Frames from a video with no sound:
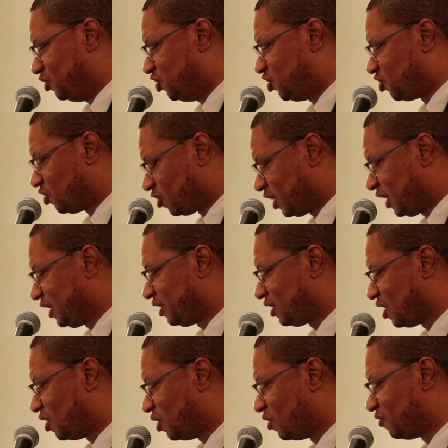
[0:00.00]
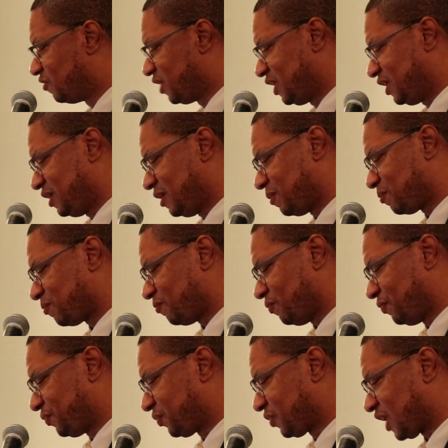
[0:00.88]
During COVID,
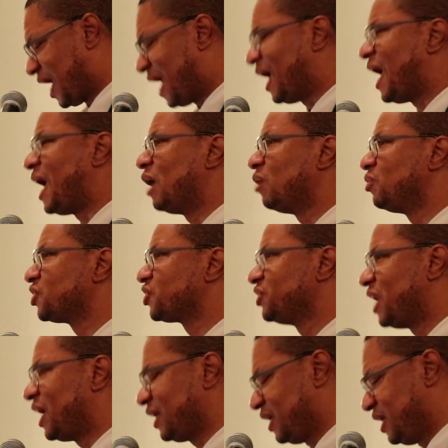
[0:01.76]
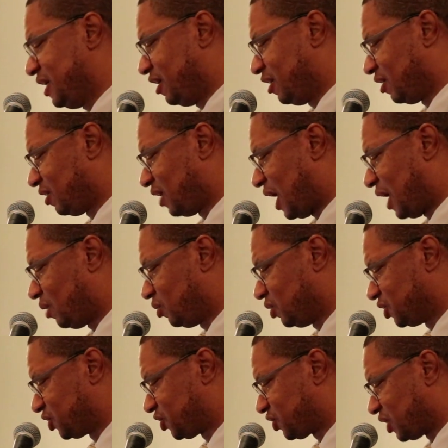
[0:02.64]
I, I was not here. I
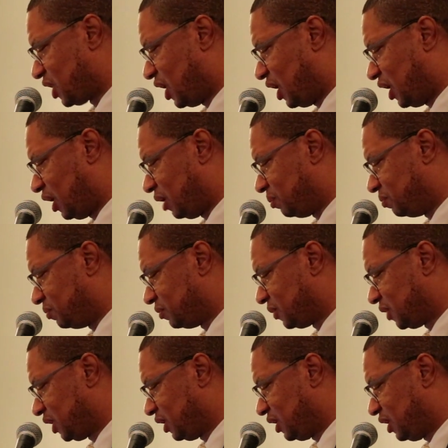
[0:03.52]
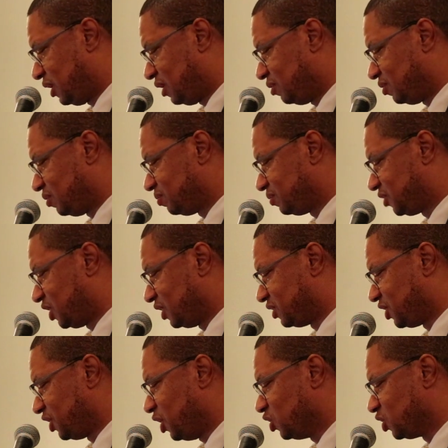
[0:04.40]
was, um,
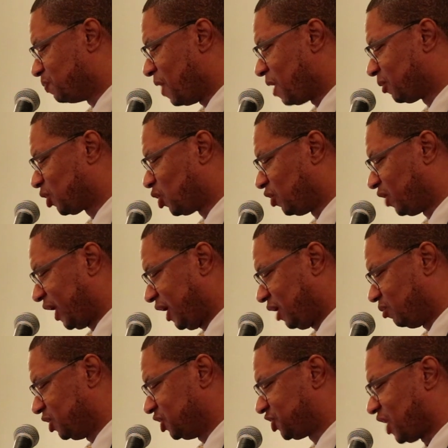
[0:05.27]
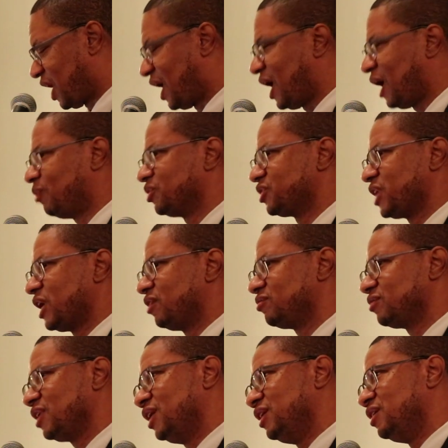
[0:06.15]
to, to use biblical language, I, I was
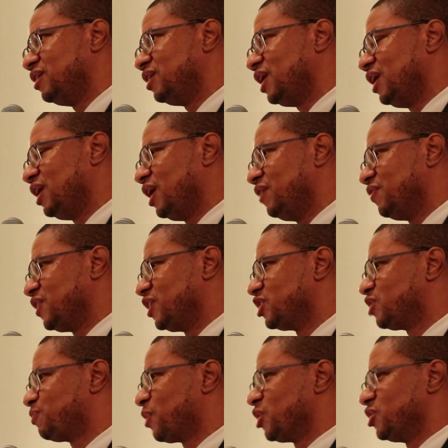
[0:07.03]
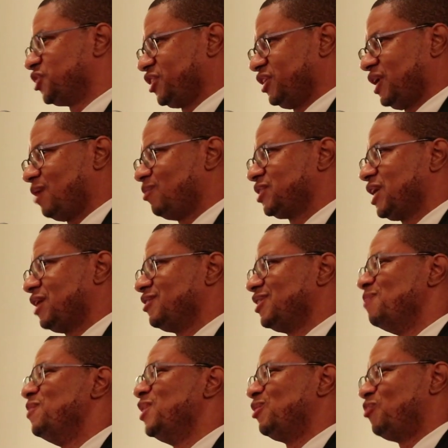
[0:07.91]
out in, in, in the dispersion. I was
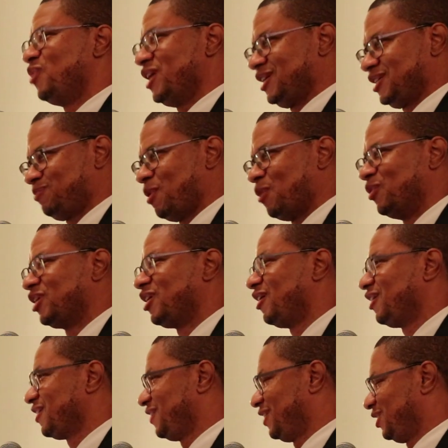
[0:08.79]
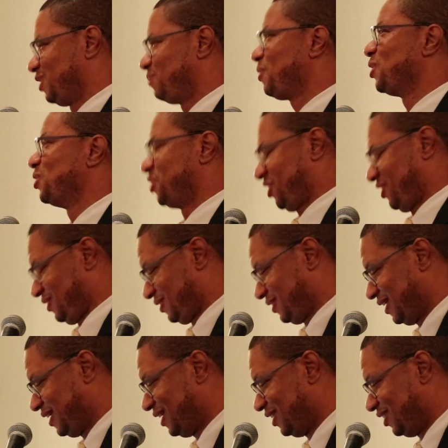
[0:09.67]
out in the Midwest, but we'll call it the dispersion
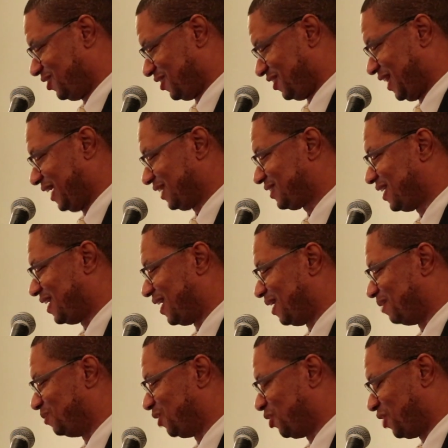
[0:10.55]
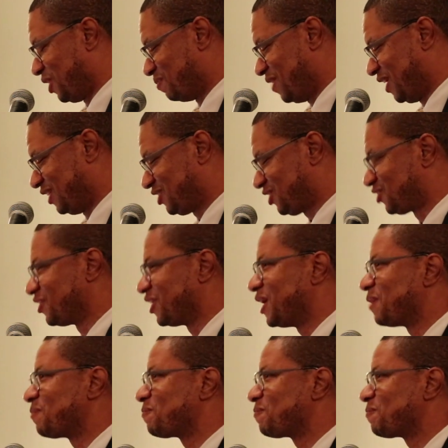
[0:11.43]
during that time doing ministry.